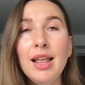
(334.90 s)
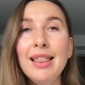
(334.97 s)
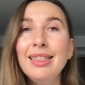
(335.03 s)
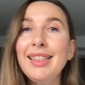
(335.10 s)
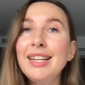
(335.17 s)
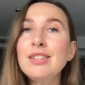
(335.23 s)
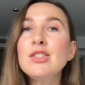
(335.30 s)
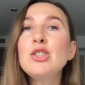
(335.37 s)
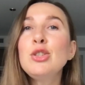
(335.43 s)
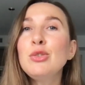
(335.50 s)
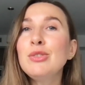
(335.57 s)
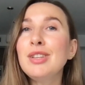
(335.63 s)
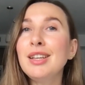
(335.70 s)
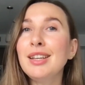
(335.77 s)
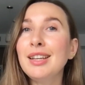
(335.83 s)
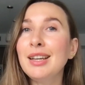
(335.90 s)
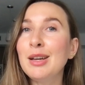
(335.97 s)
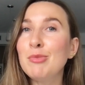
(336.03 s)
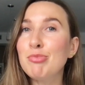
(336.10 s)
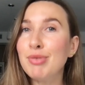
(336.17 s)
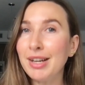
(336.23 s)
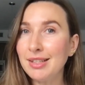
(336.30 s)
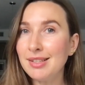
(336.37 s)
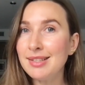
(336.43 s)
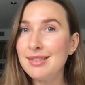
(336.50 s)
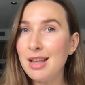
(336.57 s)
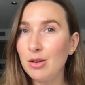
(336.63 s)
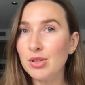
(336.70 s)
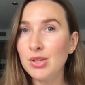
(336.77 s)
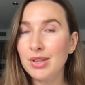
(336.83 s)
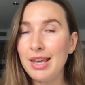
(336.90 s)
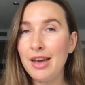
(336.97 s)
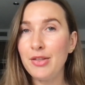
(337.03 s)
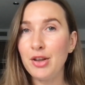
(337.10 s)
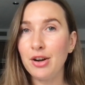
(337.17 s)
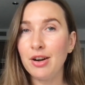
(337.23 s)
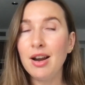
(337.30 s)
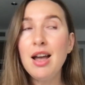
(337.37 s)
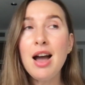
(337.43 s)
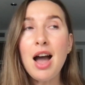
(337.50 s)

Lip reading: Let's do the practice now together.